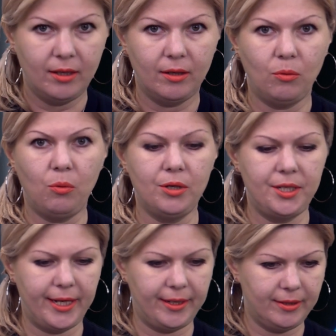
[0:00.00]
What
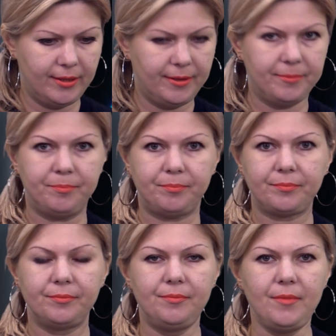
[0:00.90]
else?
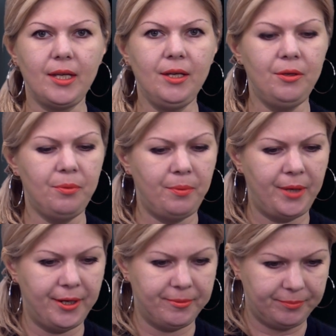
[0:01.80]
If
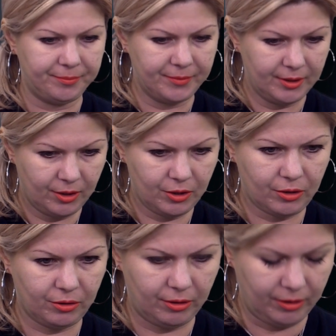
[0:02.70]
we
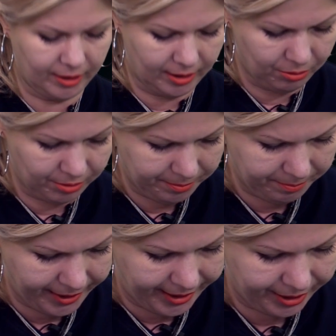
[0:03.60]
scroll our
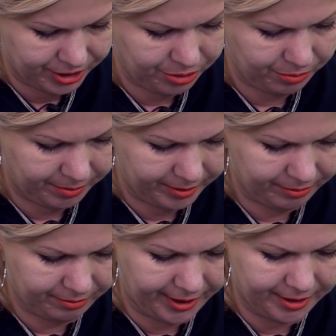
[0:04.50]
page, we
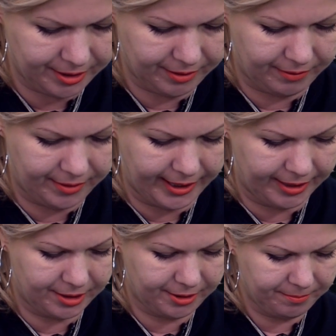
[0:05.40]
will read
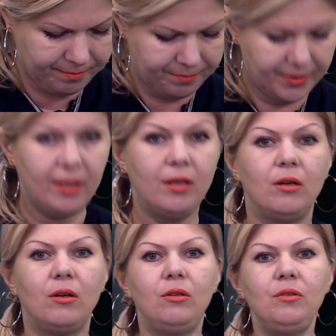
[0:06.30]
that
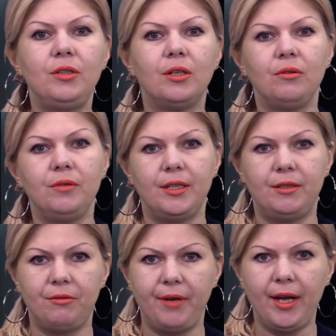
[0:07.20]
although the
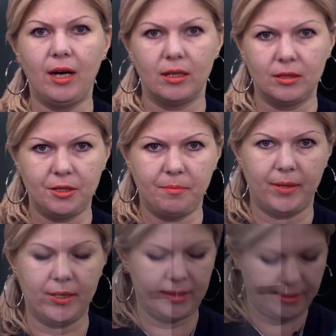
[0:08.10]
Three
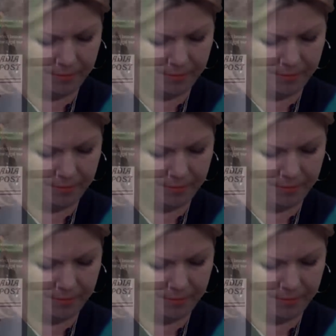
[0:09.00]
Octopus